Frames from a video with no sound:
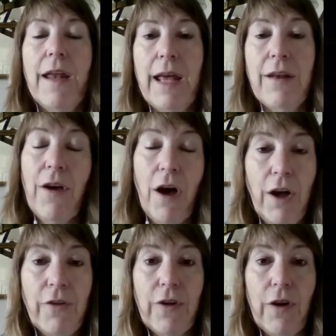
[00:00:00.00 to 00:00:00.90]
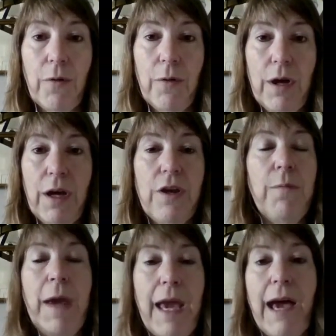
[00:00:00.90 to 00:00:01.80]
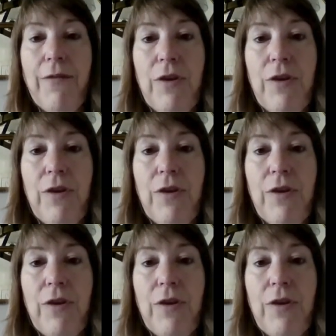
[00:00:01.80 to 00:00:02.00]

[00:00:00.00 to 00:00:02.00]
And also, you may have